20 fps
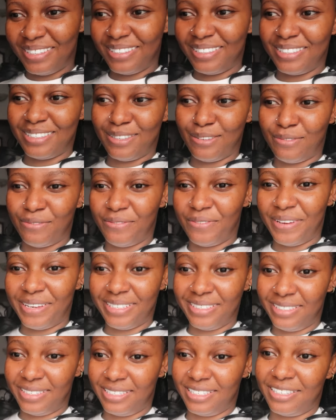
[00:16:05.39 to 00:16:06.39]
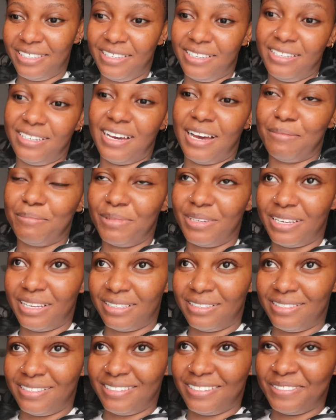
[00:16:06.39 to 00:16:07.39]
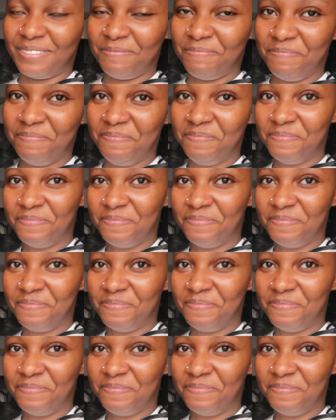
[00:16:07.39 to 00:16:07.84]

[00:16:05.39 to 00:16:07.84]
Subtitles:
This is the first gig I'm getting